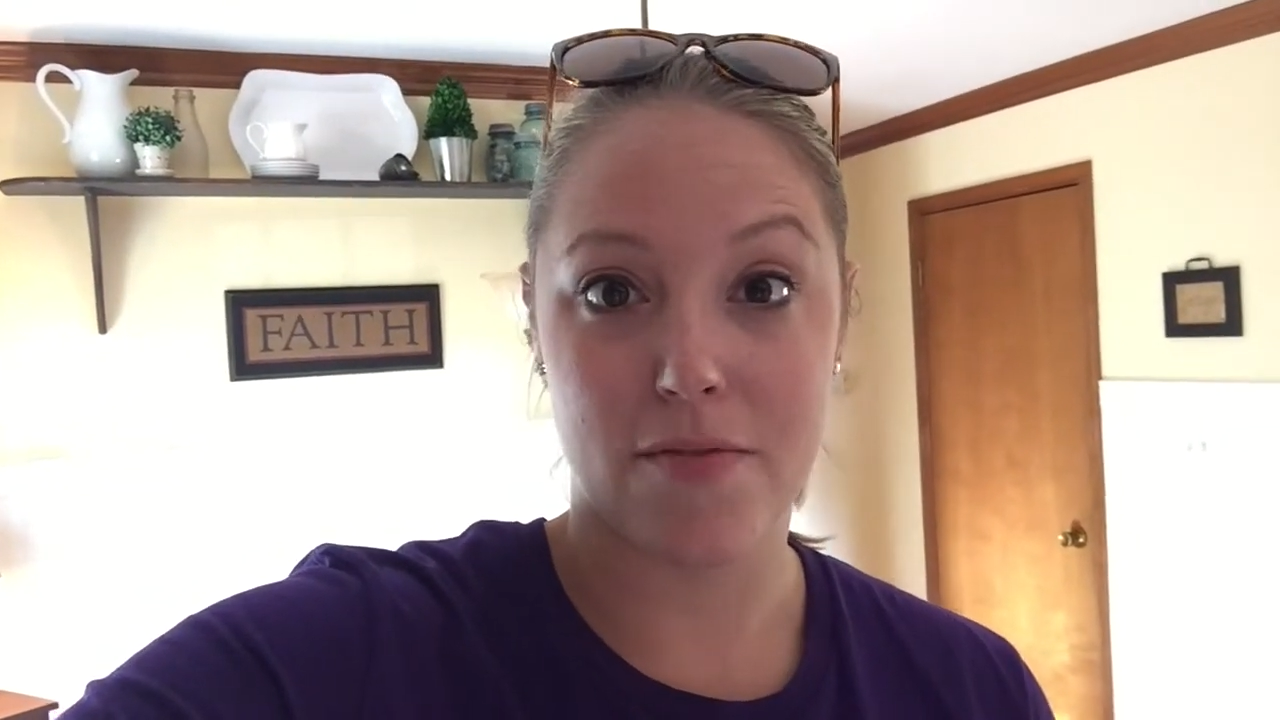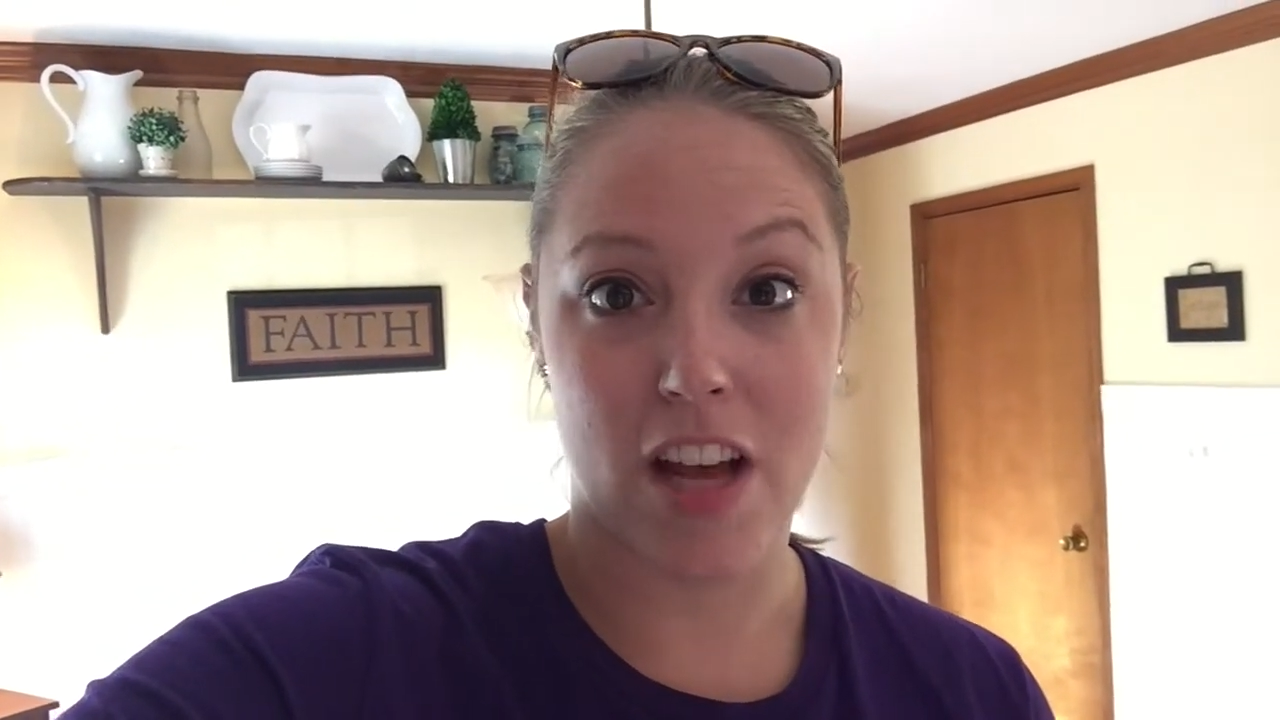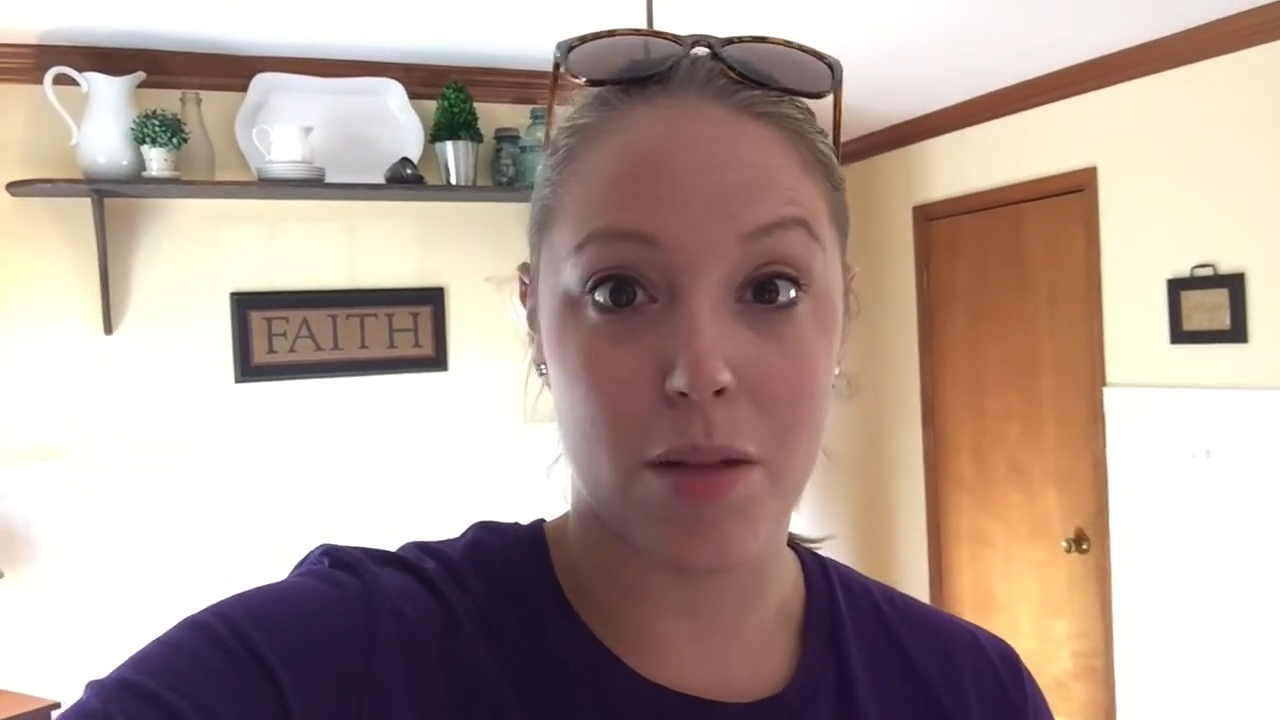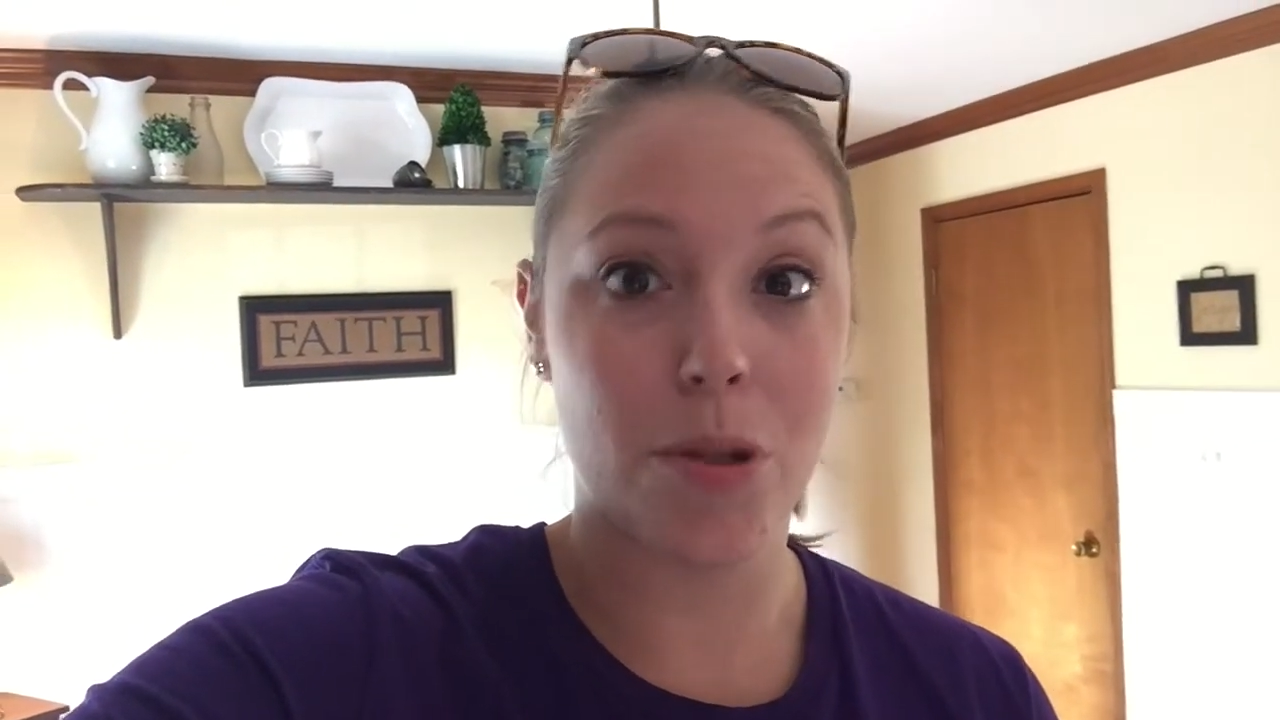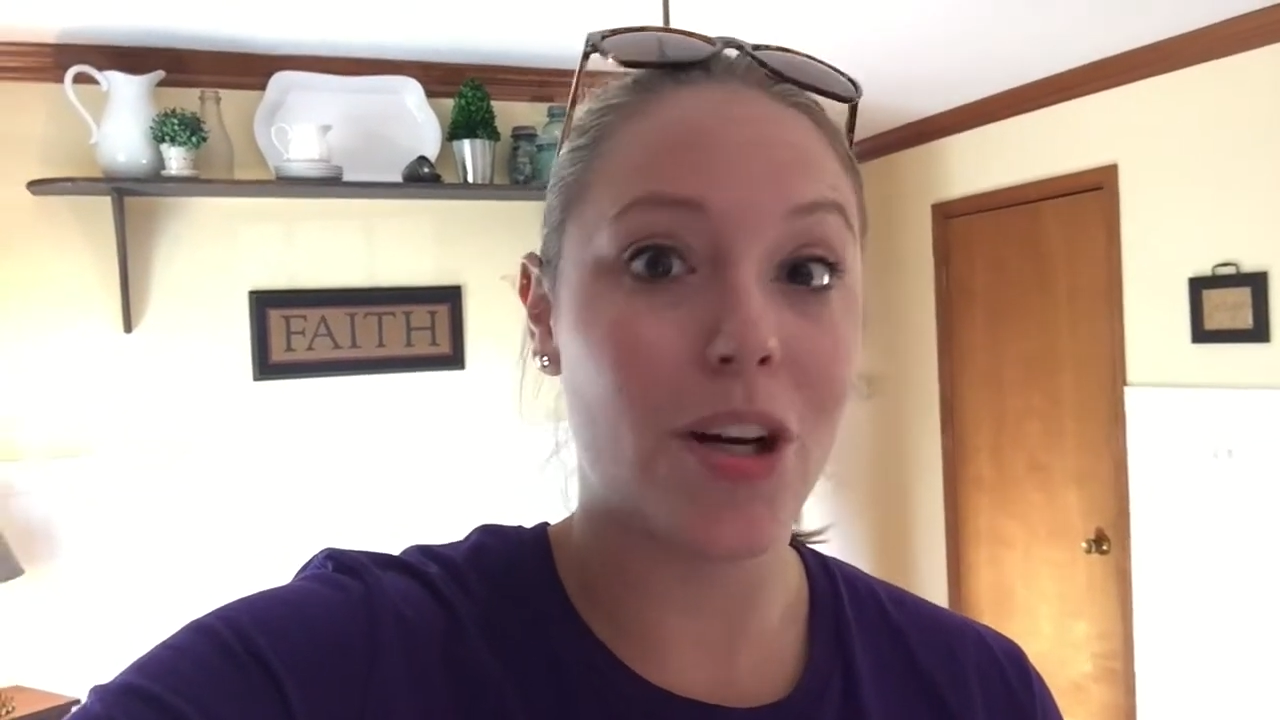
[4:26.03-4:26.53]

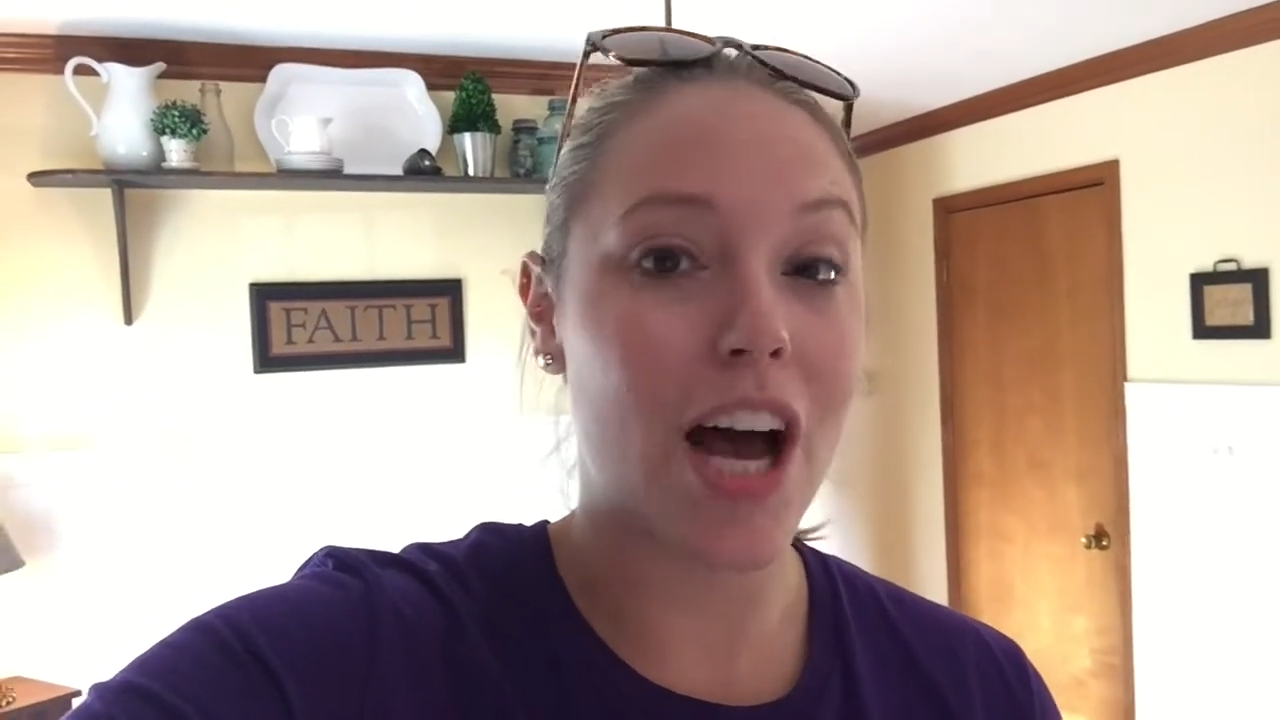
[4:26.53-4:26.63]
available.